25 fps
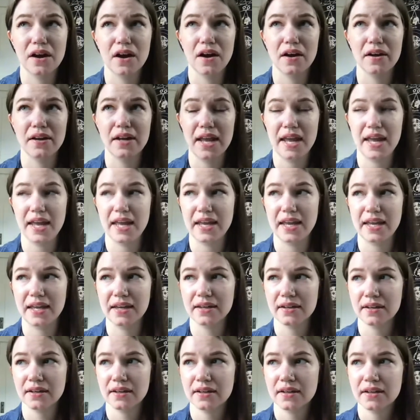on a
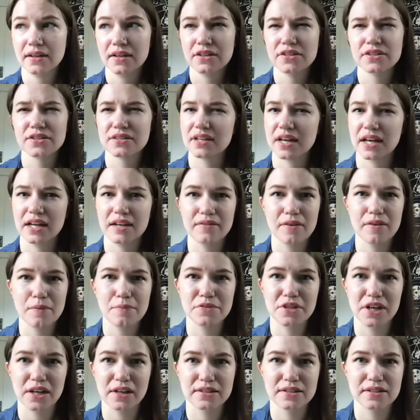just kind of
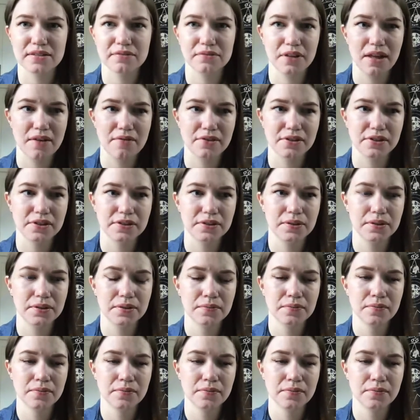objective level.